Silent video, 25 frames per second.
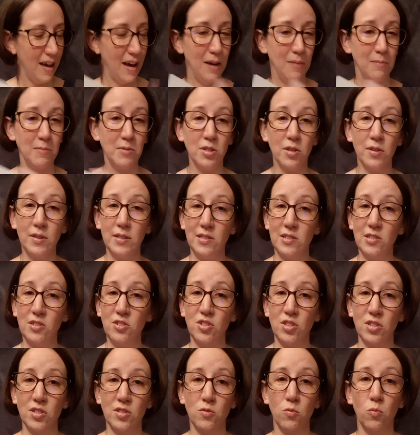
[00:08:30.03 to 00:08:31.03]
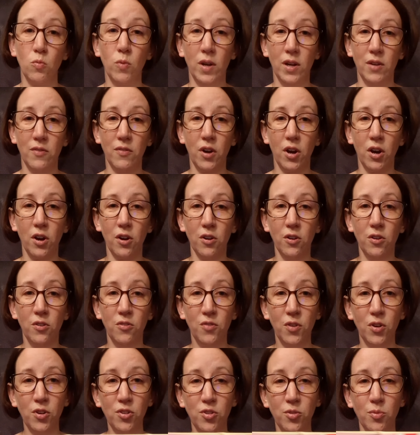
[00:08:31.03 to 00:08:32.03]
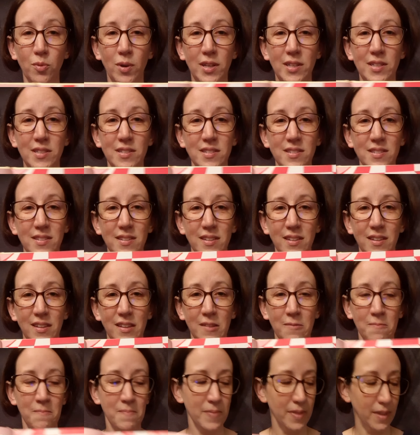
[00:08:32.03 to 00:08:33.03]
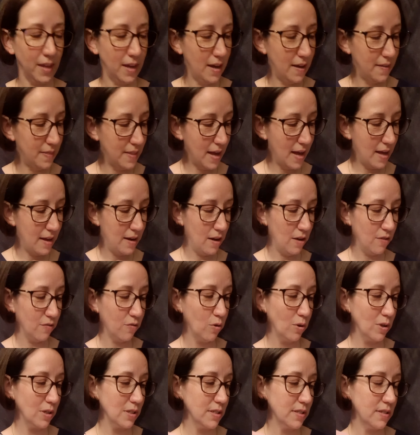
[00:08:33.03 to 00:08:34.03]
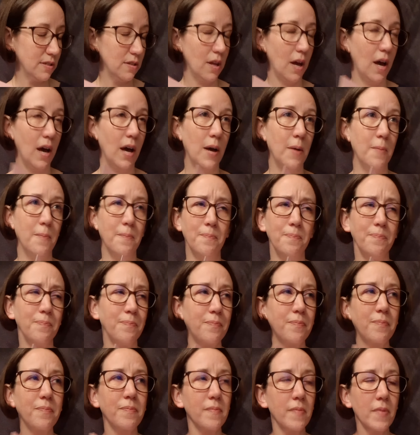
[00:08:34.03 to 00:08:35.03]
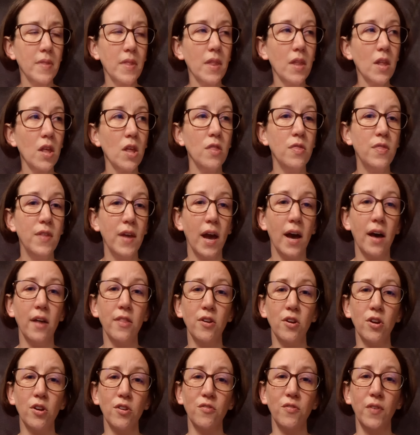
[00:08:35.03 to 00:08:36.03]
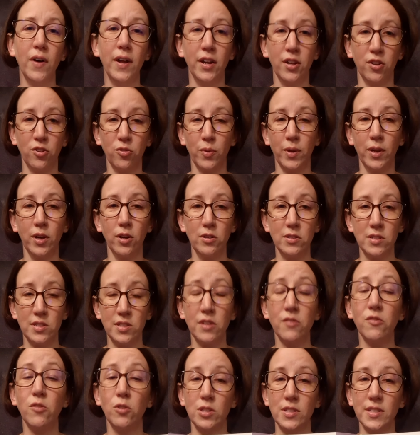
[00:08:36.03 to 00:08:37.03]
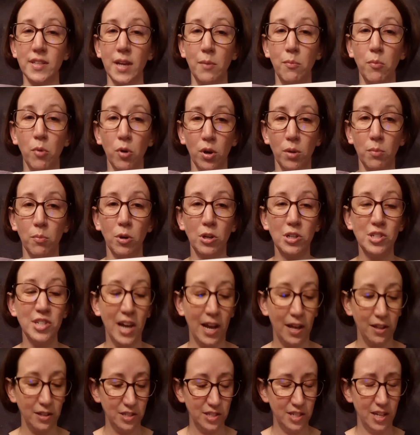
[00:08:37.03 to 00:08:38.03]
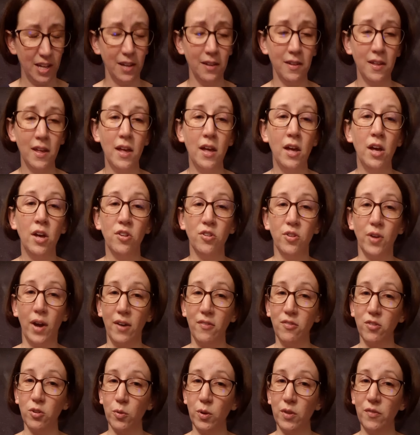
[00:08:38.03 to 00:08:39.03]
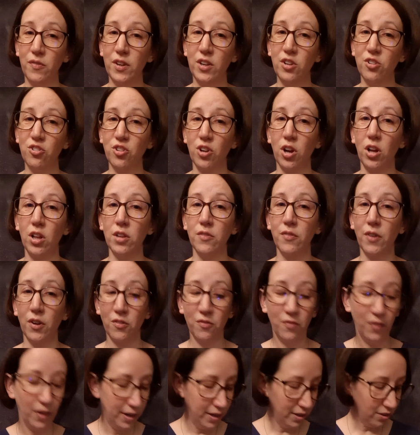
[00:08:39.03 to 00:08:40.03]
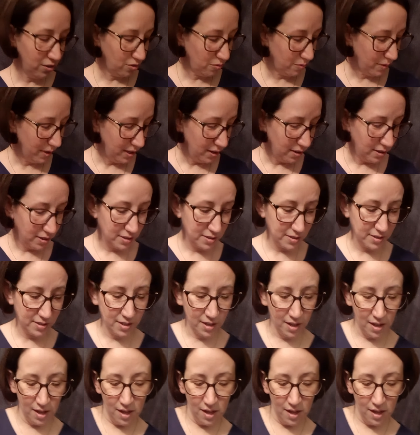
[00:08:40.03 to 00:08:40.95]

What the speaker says: So this is just one of our first ones. And then, of course, the other phonics readers, of course, get more and more challenging. So after we finished all of our phonics readers,